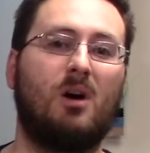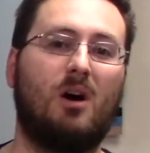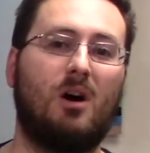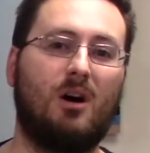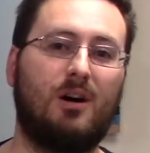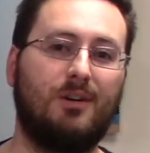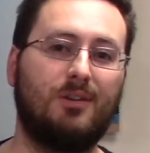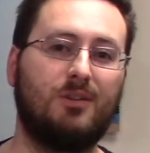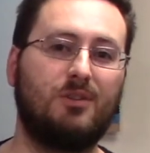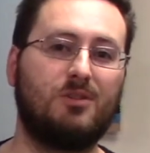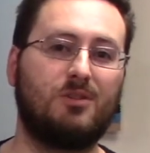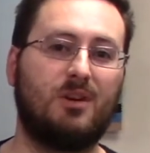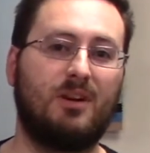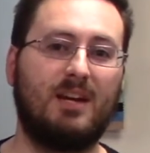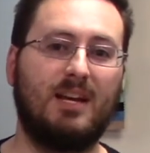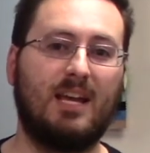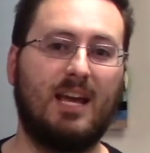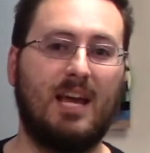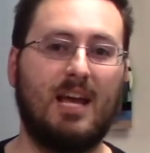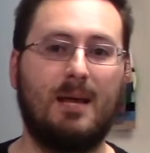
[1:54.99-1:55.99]
all those
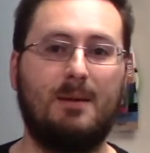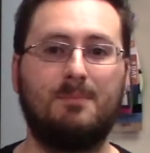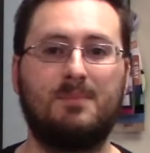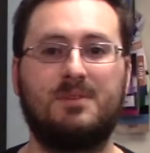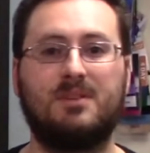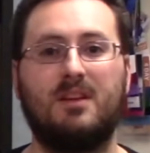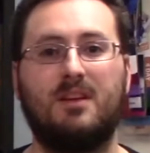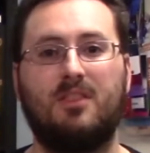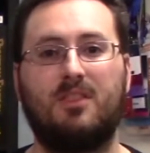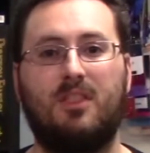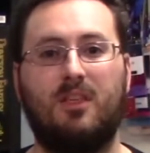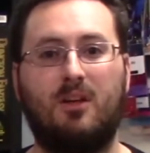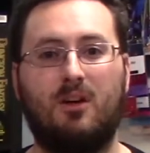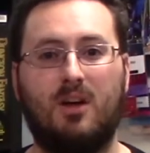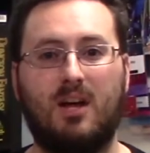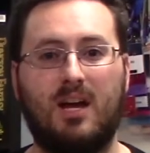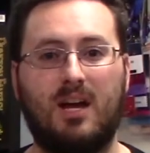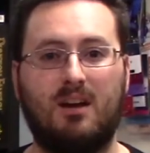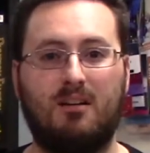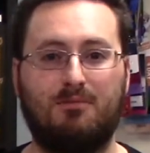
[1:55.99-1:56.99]
great games. They'll
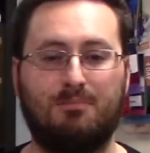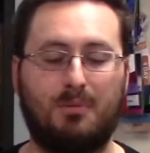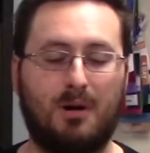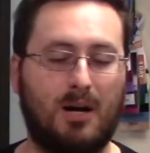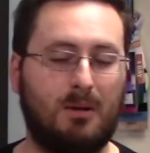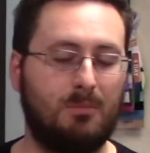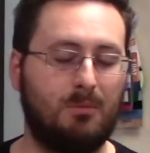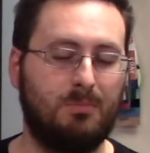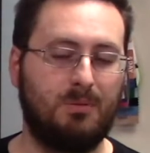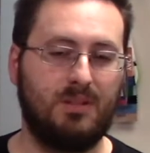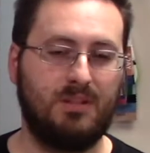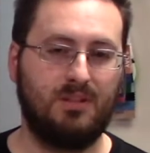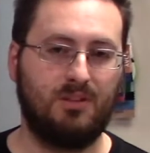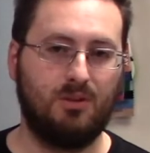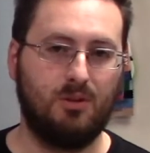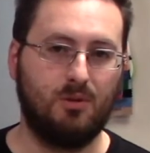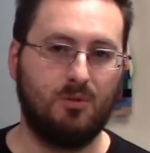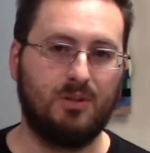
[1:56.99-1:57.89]
have probably the new